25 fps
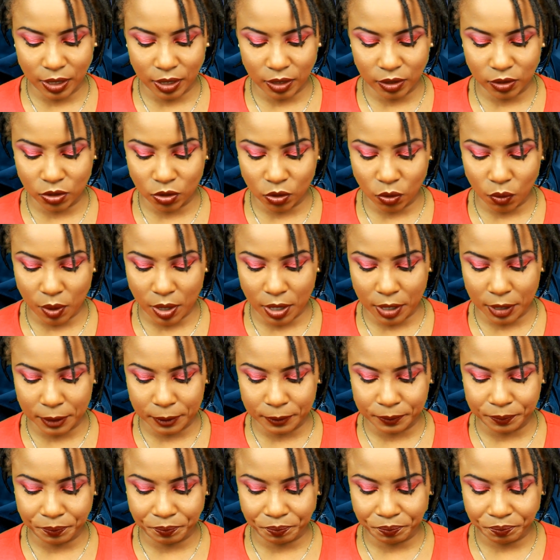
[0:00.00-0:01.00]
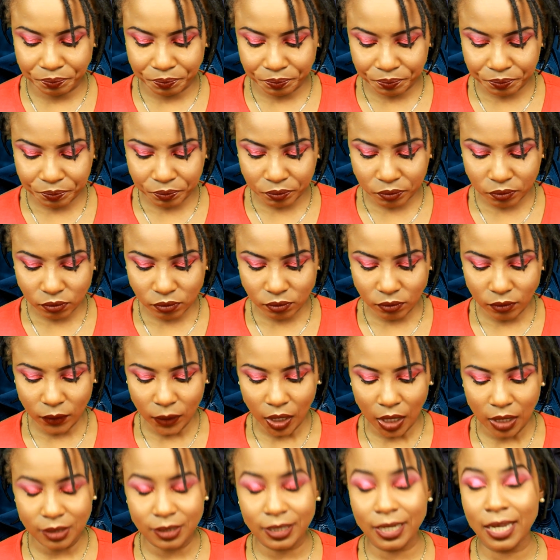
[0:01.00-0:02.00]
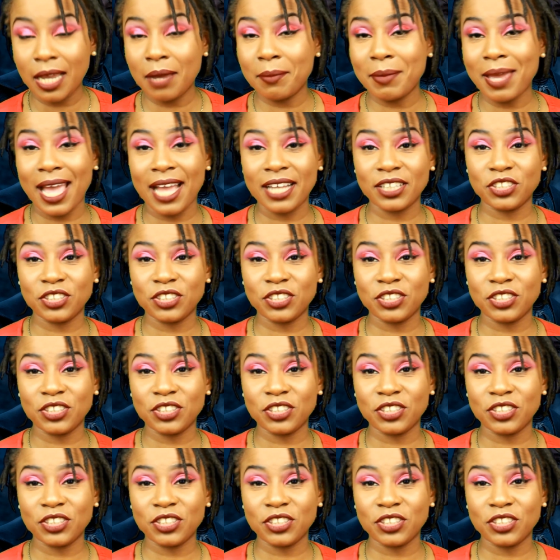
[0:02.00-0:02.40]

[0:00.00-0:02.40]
yeah. So um, Sam